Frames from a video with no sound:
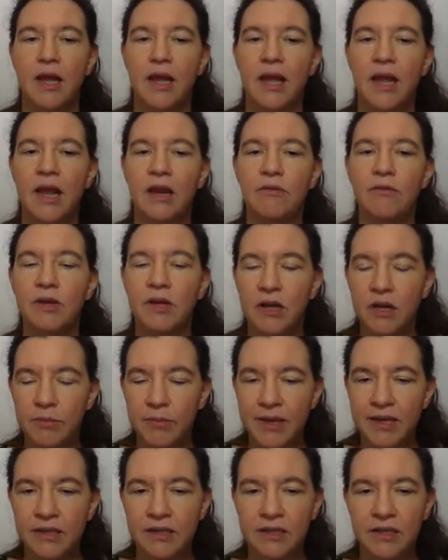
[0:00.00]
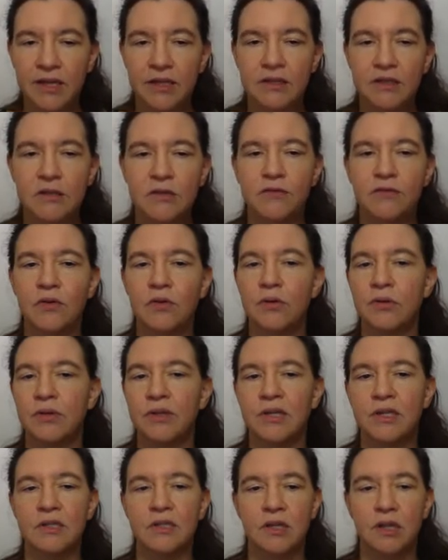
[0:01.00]
And we're going to make sense of all
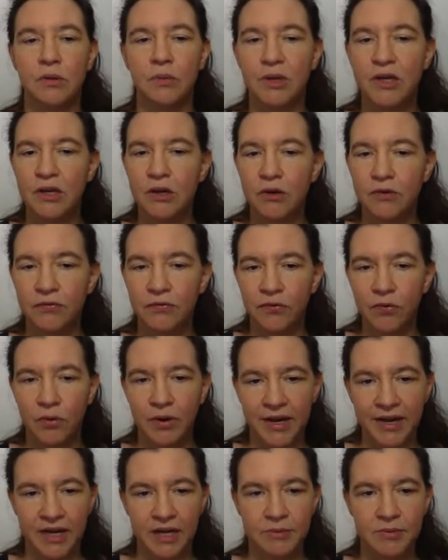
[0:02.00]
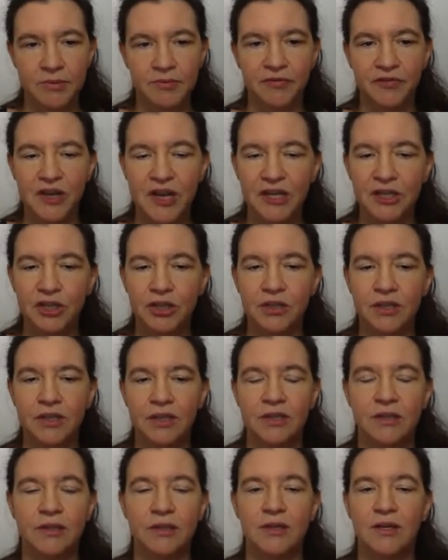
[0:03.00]
these three or four letter abbreviations
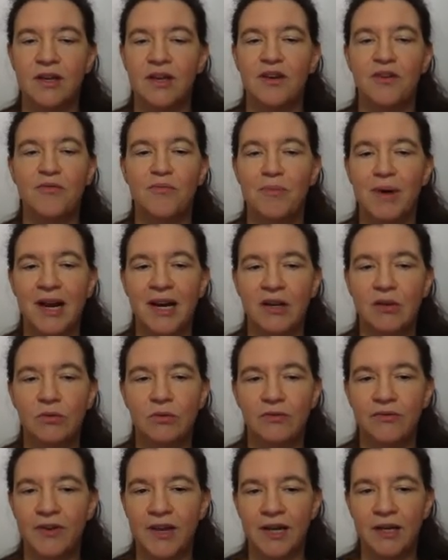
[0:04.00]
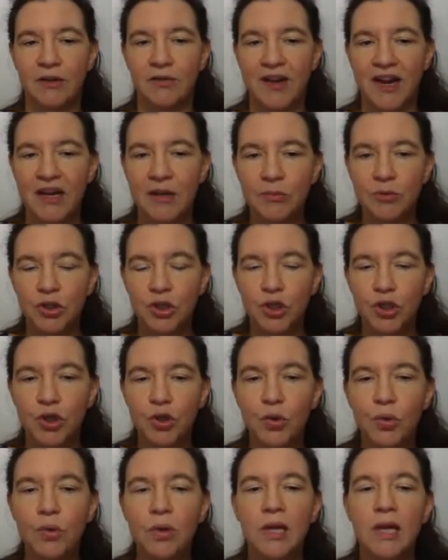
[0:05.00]
that might look fairly random to
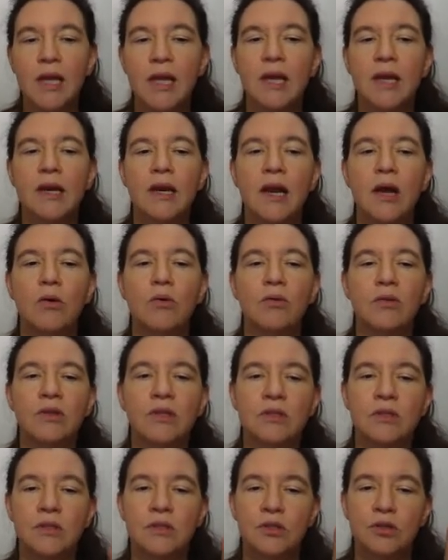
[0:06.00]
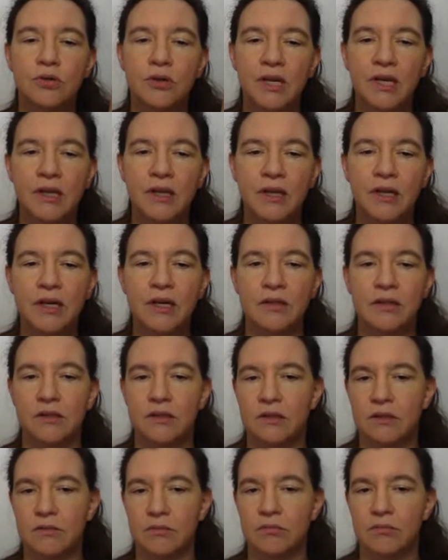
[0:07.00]
you. Now, the string there,
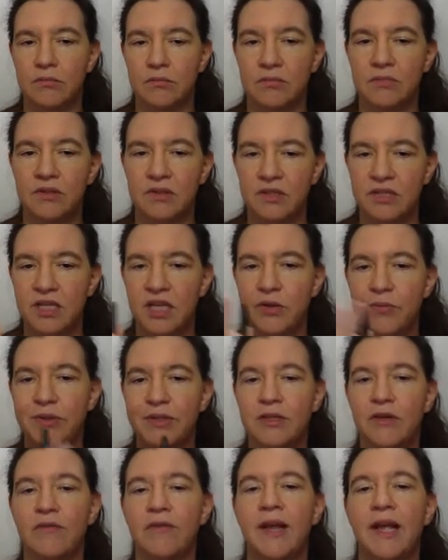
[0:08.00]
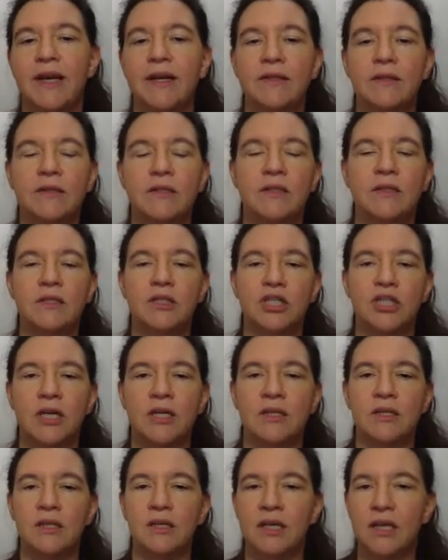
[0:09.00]
this sequence of letters, is
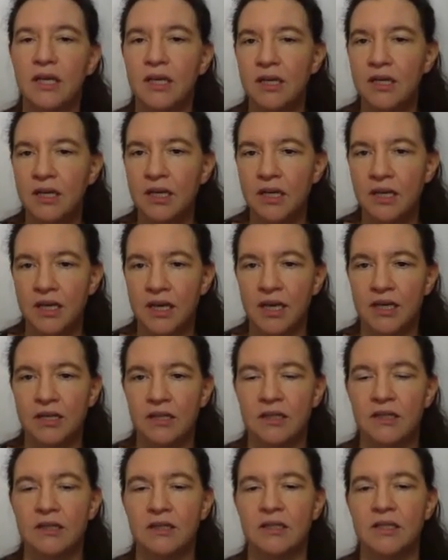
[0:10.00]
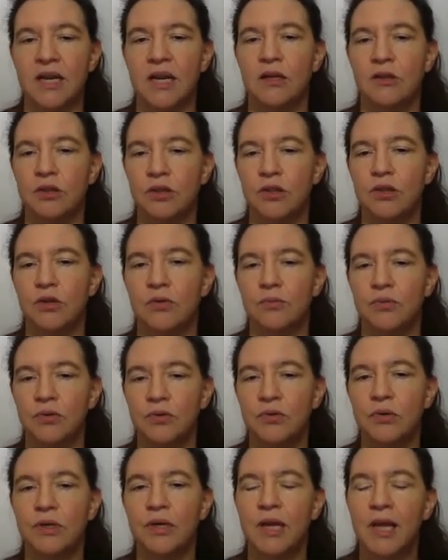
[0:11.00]
just an indicator. This tells your
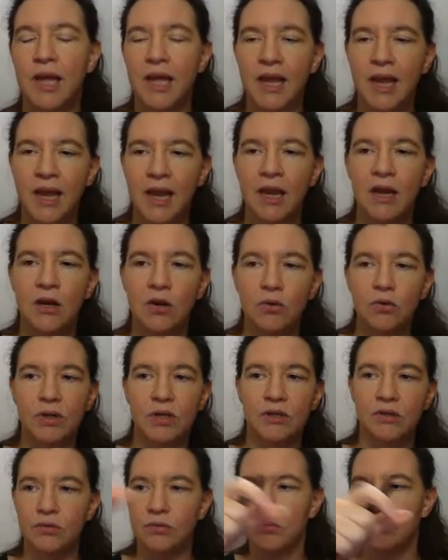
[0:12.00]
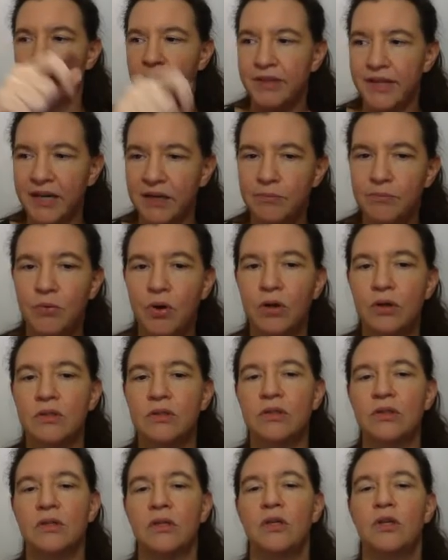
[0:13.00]
computer, hey, look into that
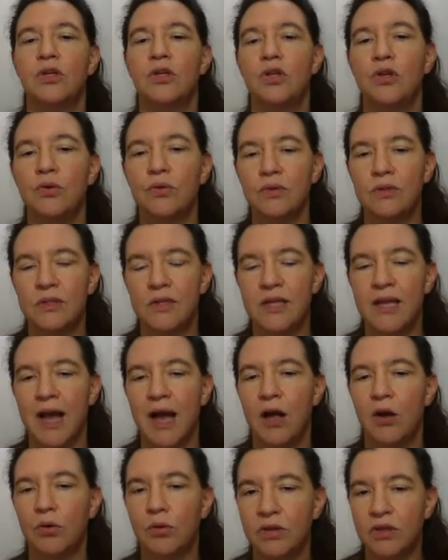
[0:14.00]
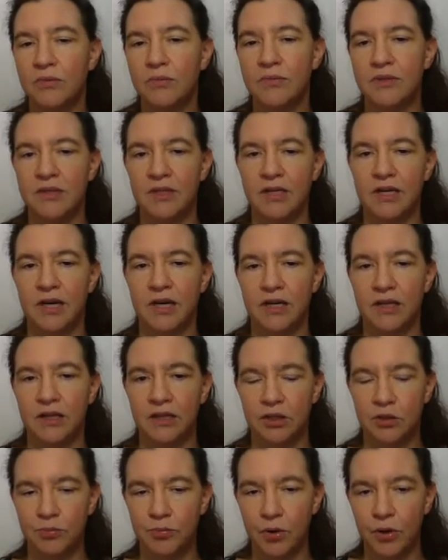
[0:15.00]
box, use the algorithms that are in
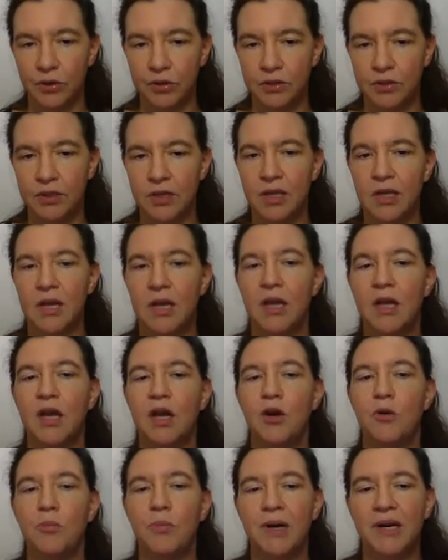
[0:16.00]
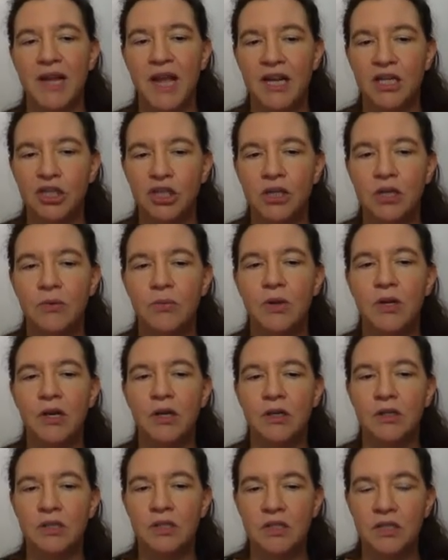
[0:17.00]
this box. But actually, we're
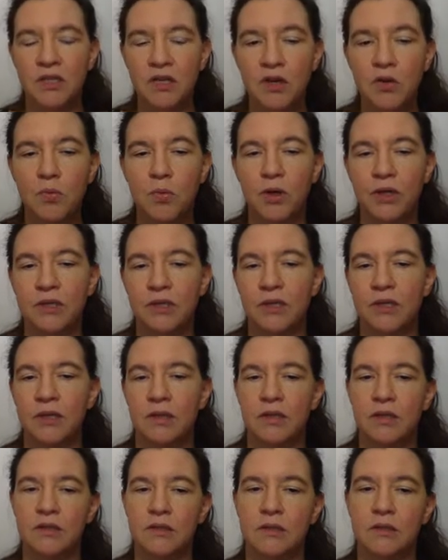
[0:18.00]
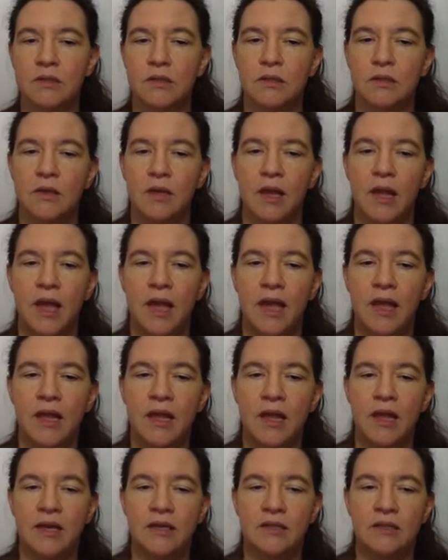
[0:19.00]
going to see what this
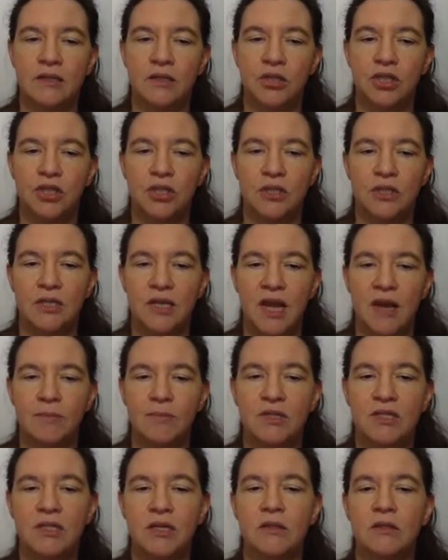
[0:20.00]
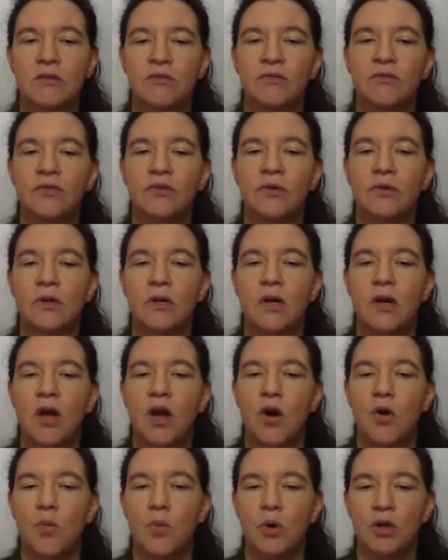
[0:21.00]
ASGCM stands for,
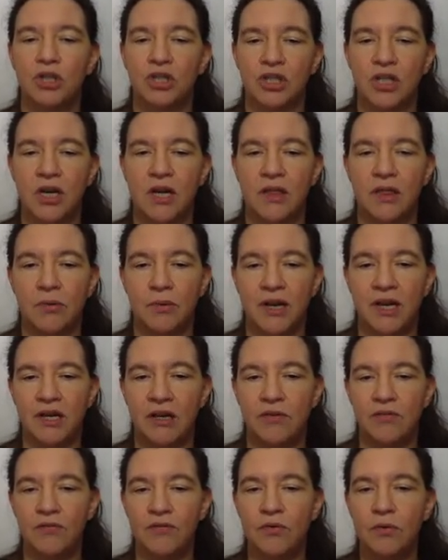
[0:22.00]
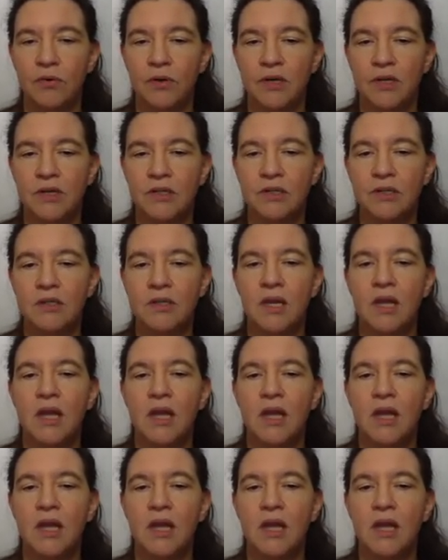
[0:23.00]
what SHA-384 is.